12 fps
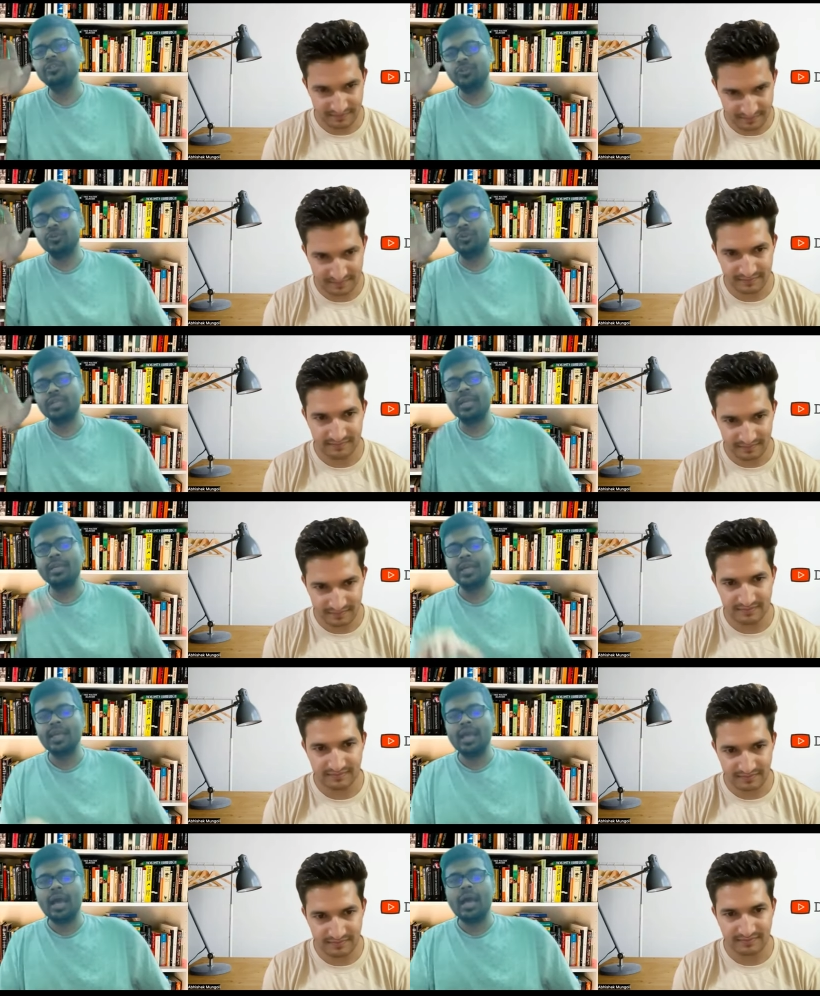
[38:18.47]
Speaker 1: shown that
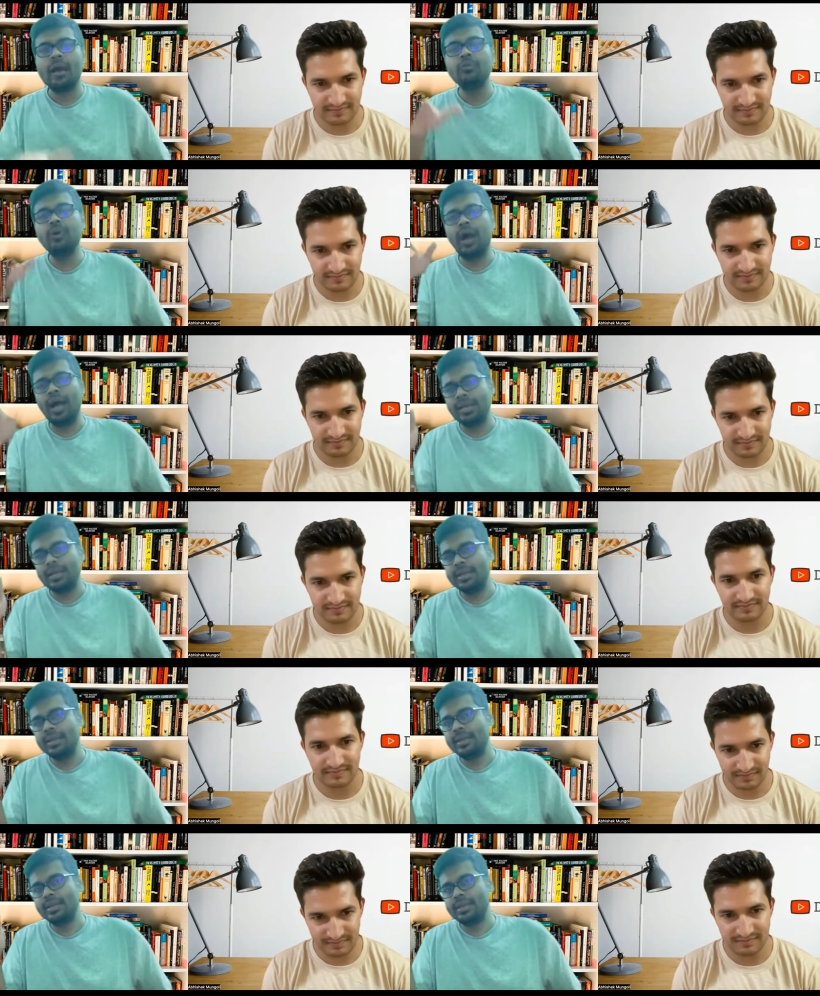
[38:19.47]
how rl
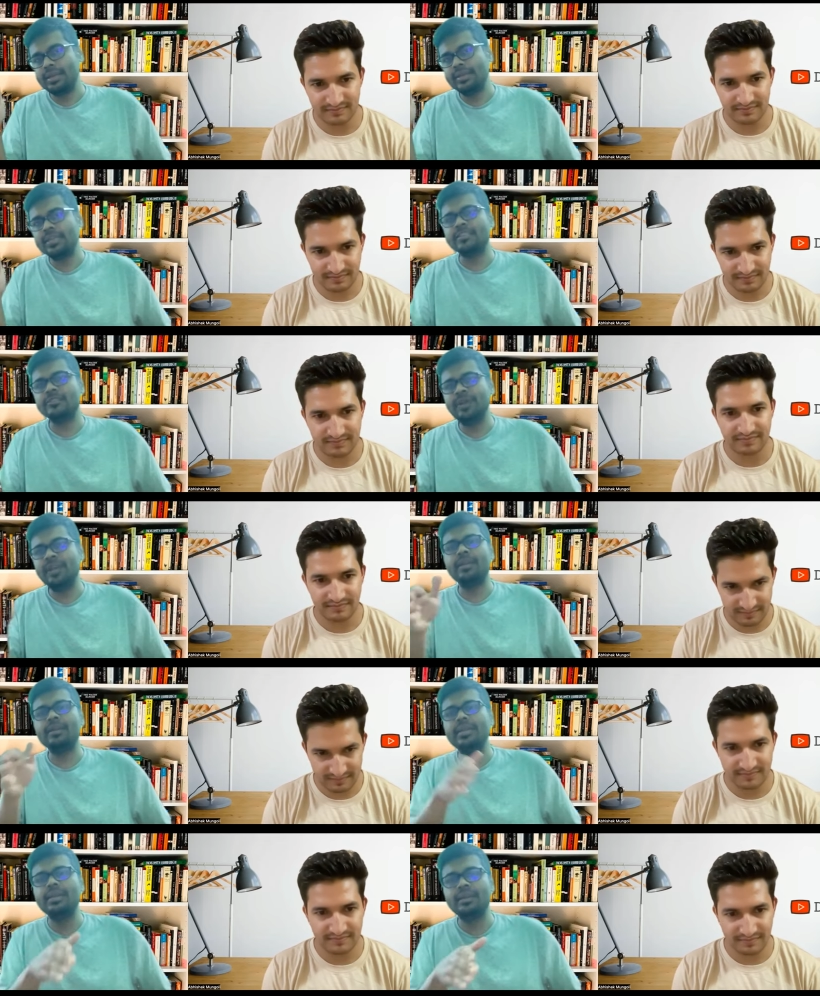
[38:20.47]
does
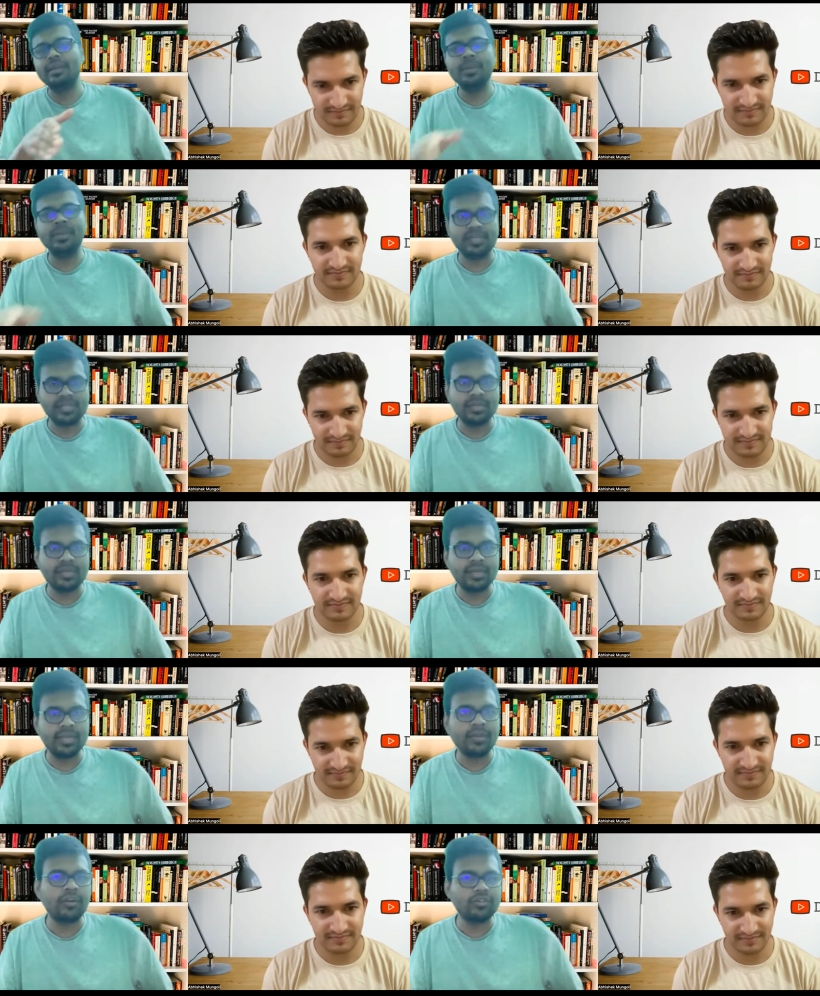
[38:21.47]
better than imitation
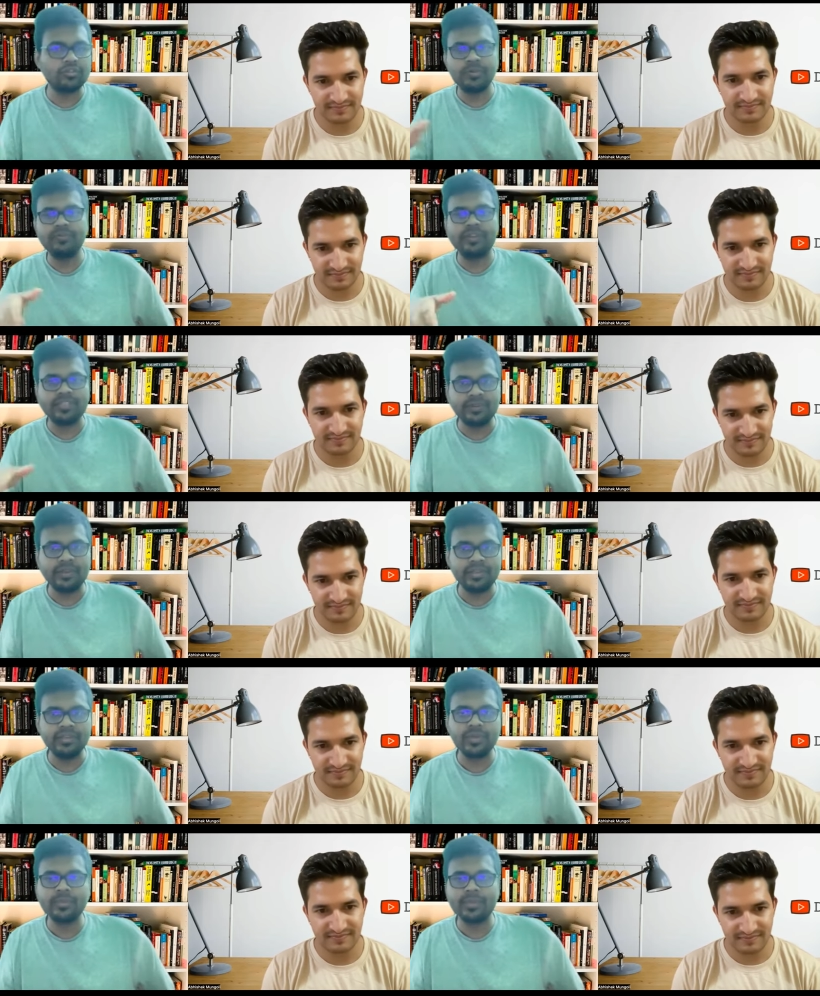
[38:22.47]
learning or supervised fine
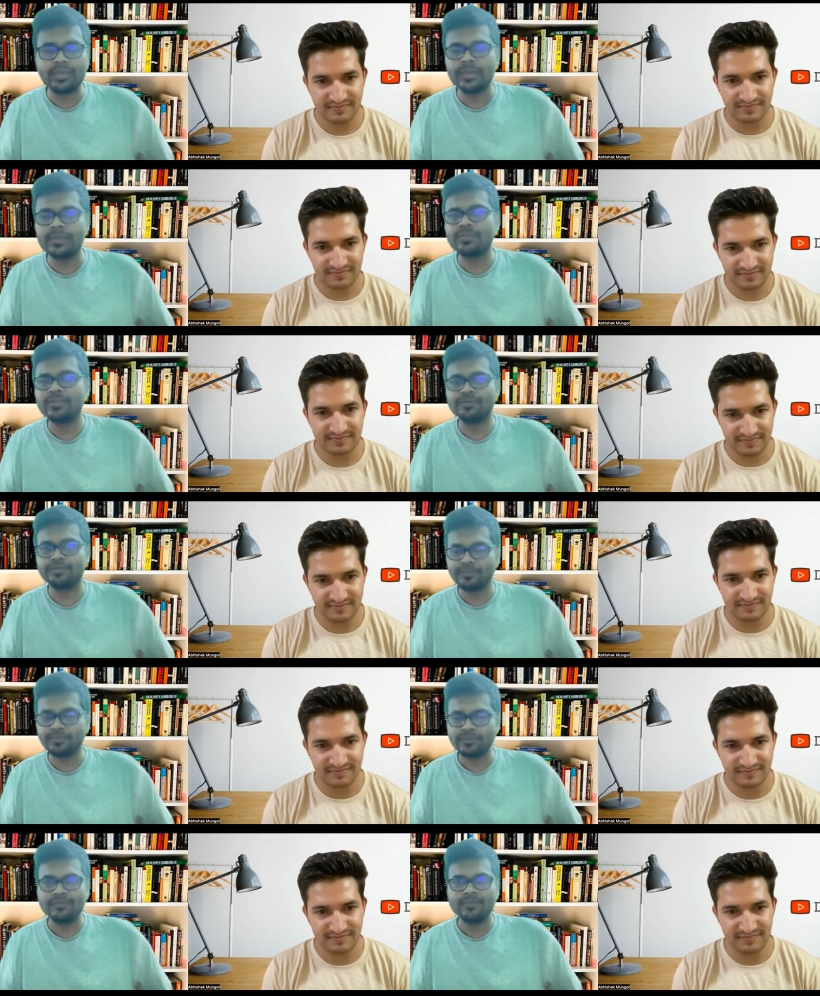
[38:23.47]
tuning methods so
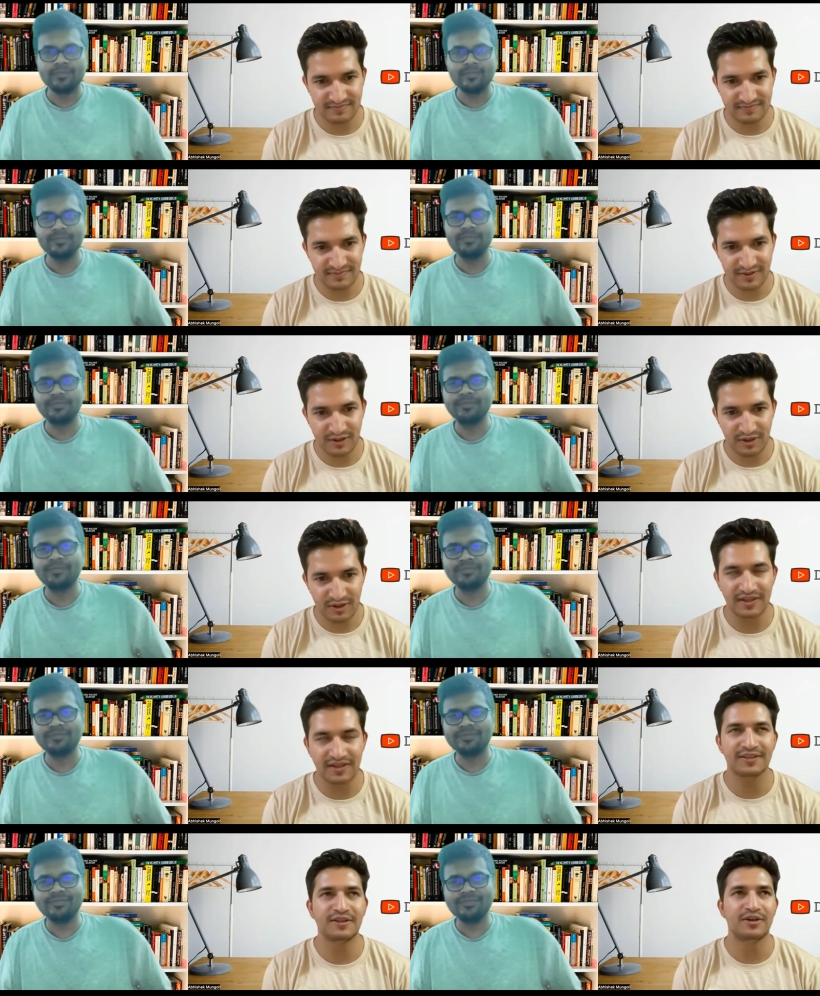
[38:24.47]
Speaker 2: mm. got
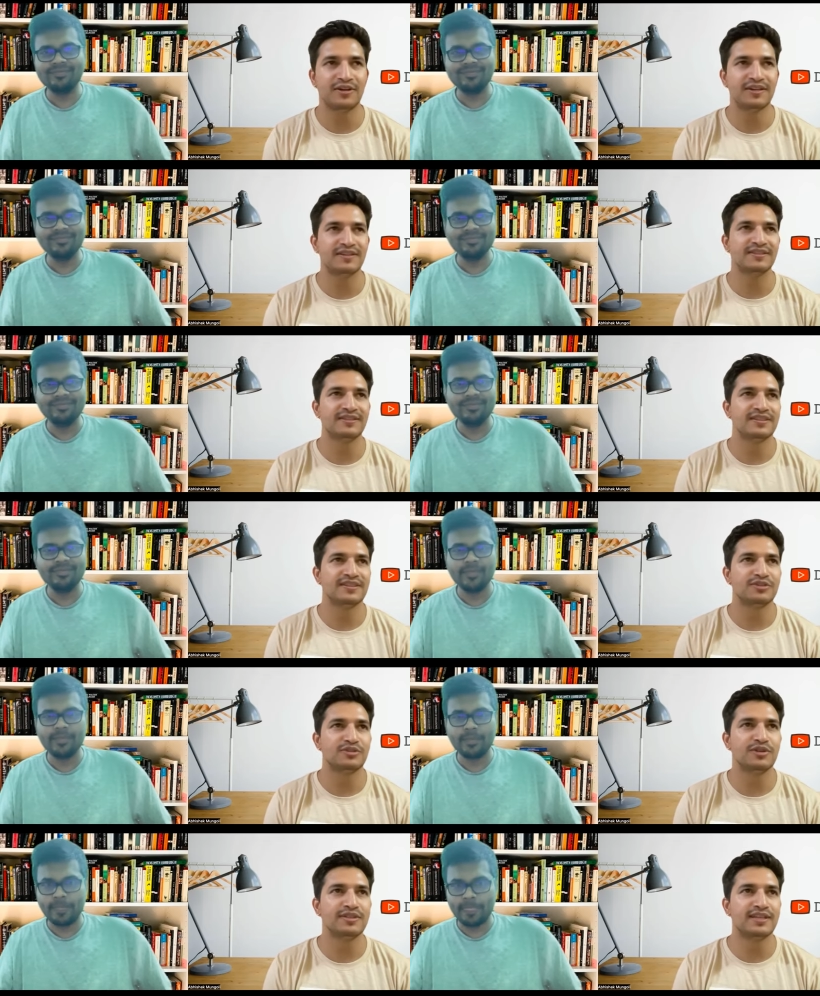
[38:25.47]
it got it
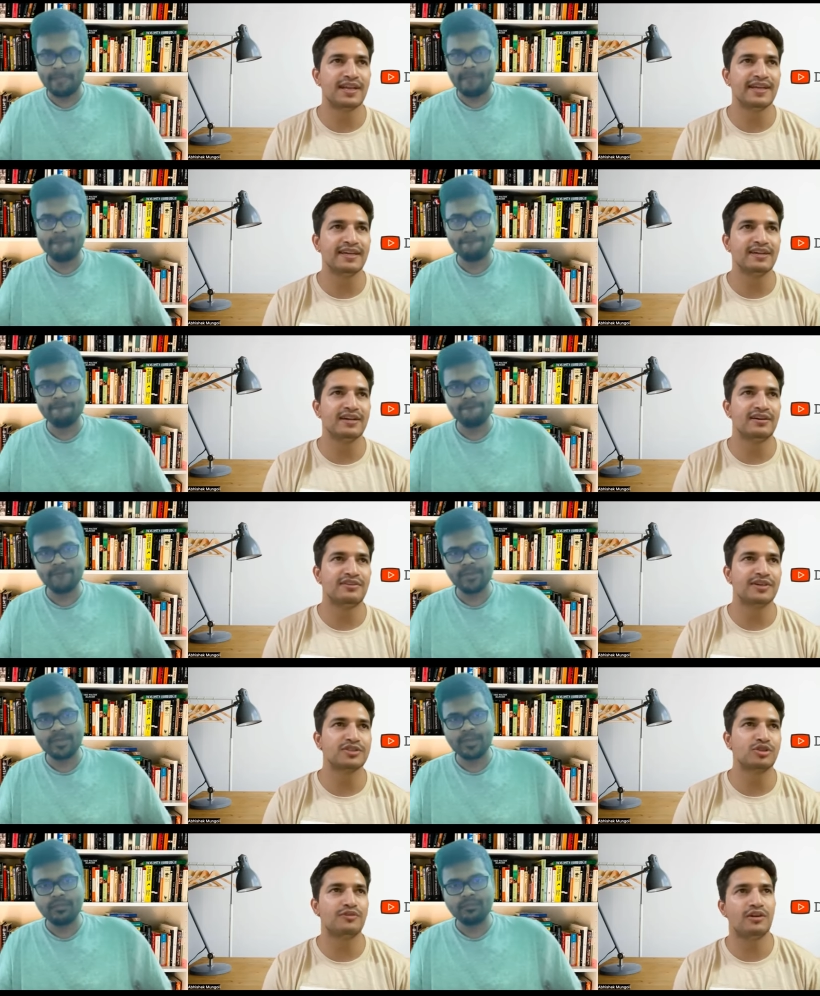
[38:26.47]
so it's like, uh,
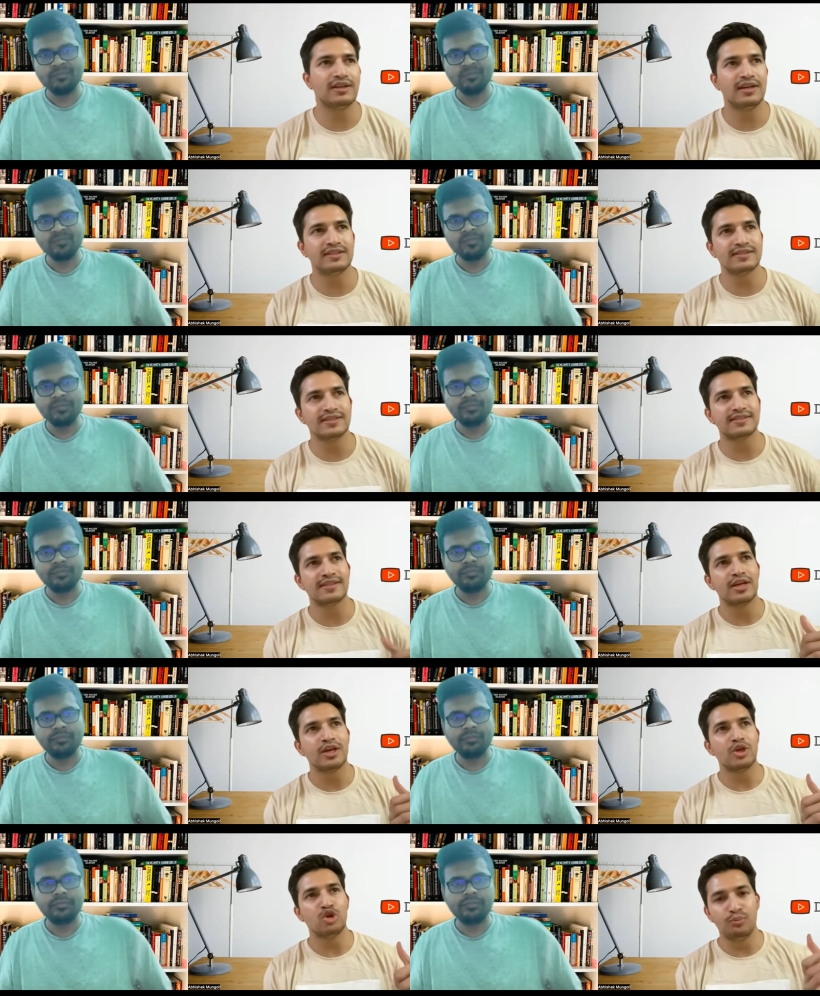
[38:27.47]
first of all, there is this
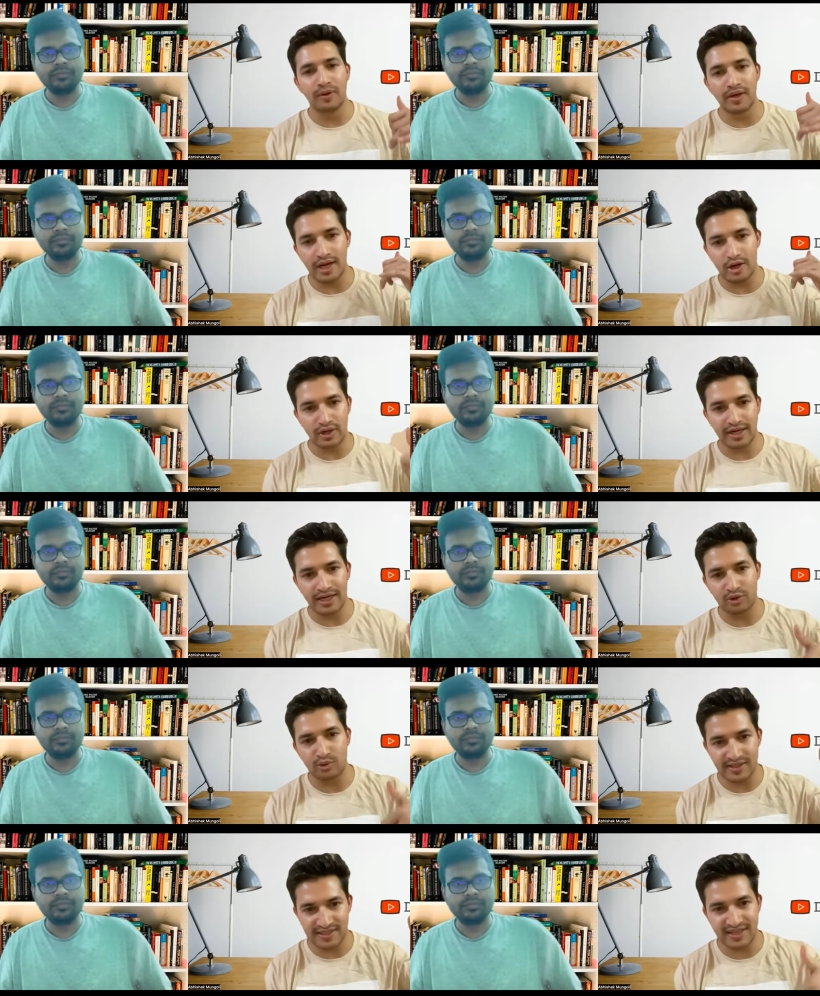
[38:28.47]
human annotated
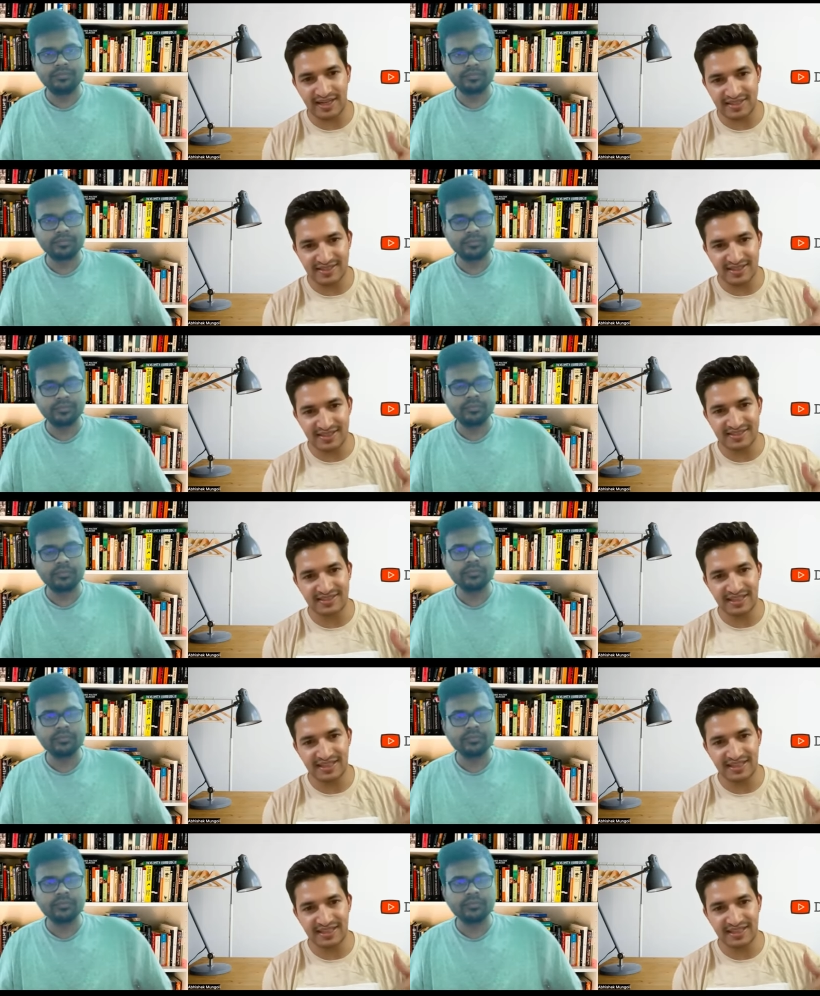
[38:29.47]
question answers.